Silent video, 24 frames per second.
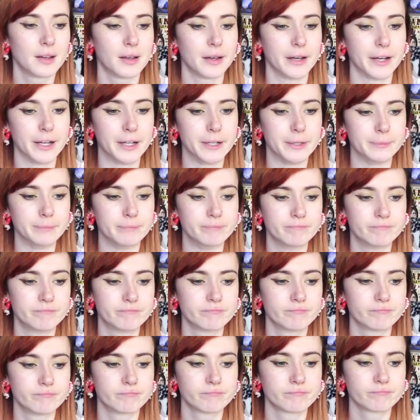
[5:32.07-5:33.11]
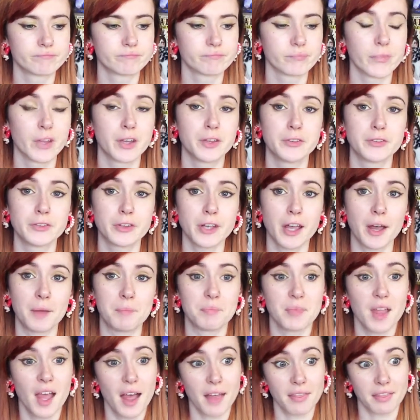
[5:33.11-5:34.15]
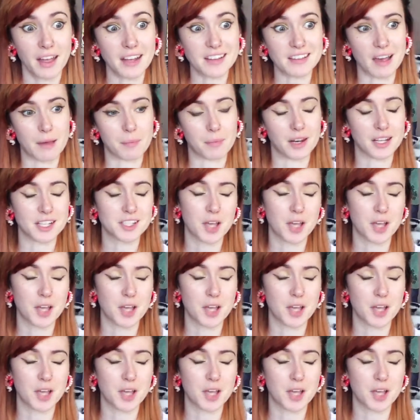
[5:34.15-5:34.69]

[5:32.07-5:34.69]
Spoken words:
So yeah, that's happening.